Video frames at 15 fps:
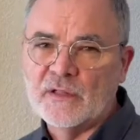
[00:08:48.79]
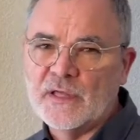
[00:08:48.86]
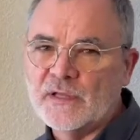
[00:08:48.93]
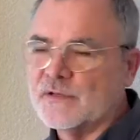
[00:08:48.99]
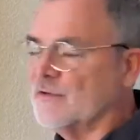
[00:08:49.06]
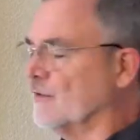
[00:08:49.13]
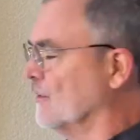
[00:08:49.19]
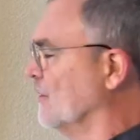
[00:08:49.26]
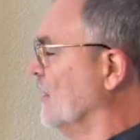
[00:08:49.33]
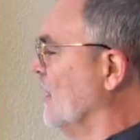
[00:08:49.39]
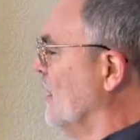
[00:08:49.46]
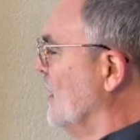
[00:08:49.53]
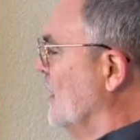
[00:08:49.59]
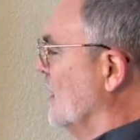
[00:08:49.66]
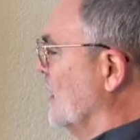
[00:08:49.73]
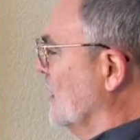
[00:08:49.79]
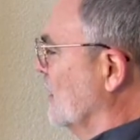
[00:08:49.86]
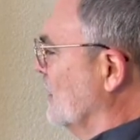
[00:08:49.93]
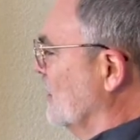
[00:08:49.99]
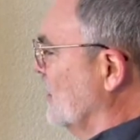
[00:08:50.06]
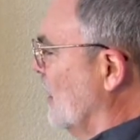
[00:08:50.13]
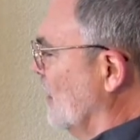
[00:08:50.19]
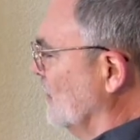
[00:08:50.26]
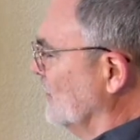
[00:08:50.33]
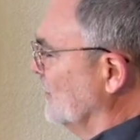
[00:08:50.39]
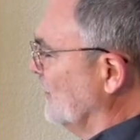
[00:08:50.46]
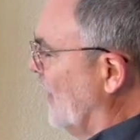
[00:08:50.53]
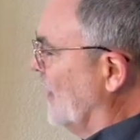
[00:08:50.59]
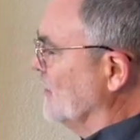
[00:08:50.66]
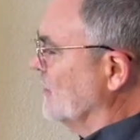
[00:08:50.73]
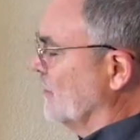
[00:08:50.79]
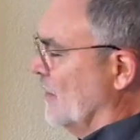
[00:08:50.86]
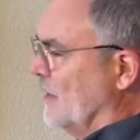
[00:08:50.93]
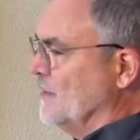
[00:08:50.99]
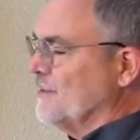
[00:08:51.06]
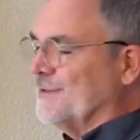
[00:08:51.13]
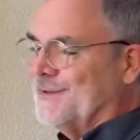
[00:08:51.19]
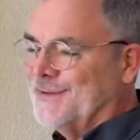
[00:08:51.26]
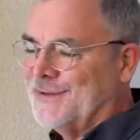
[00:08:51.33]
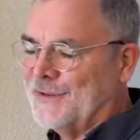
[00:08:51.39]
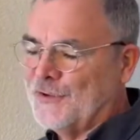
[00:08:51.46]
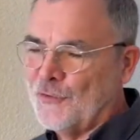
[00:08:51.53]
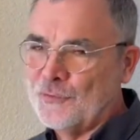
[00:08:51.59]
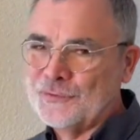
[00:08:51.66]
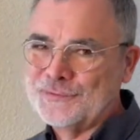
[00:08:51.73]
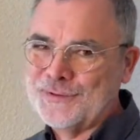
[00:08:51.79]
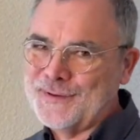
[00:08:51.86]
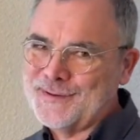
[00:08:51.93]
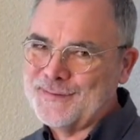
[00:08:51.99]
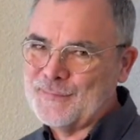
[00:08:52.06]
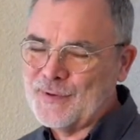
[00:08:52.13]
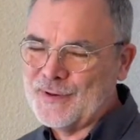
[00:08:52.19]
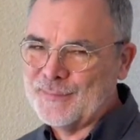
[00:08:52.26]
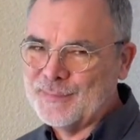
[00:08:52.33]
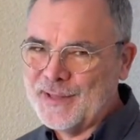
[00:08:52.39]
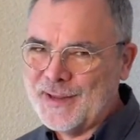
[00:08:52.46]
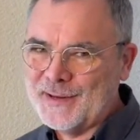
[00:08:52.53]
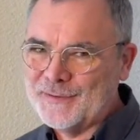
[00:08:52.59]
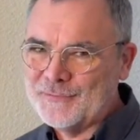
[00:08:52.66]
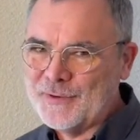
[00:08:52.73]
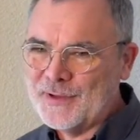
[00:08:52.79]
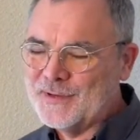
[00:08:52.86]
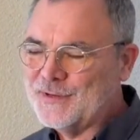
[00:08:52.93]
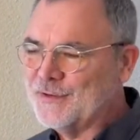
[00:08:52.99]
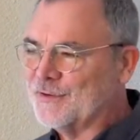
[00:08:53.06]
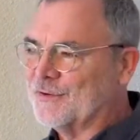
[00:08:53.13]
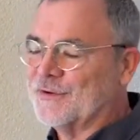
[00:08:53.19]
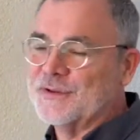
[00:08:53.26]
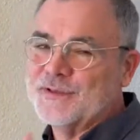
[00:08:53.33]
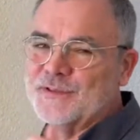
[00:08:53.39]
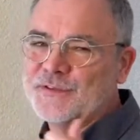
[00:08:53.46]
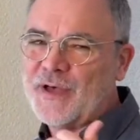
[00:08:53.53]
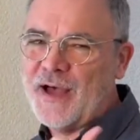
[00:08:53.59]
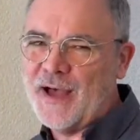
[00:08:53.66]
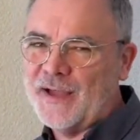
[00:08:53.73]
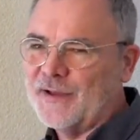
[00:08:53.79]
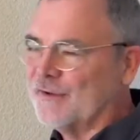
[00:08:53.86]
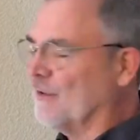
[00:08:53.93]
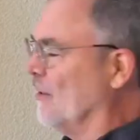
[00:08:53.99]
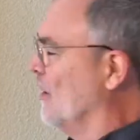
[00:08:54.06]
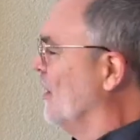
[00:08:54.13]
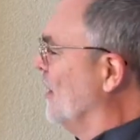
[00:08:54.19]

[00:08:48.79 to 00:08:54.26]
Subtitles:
and your color saturation, and I know we're talking about black and white here, is higher.